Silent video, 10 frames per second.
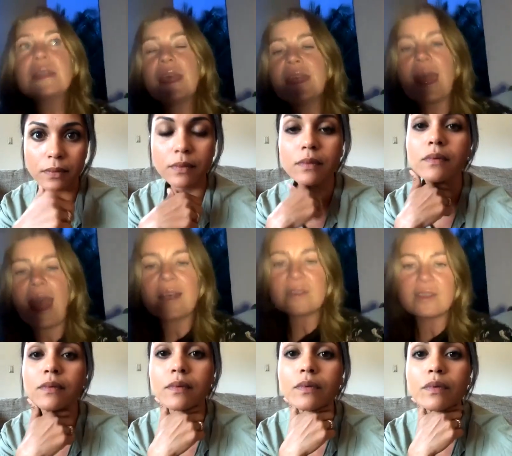Speaker 1: it has
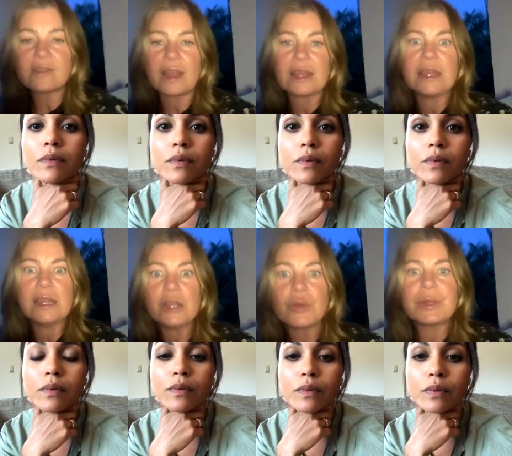this like
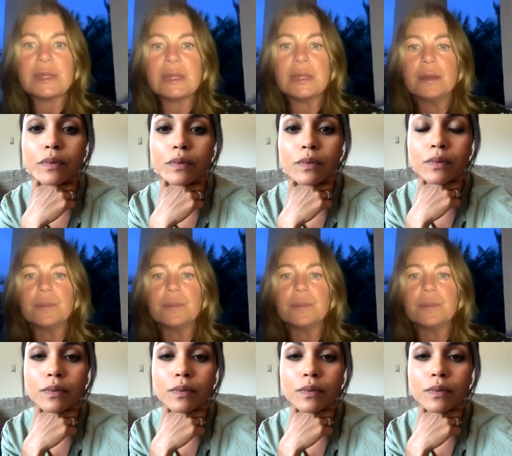eerie,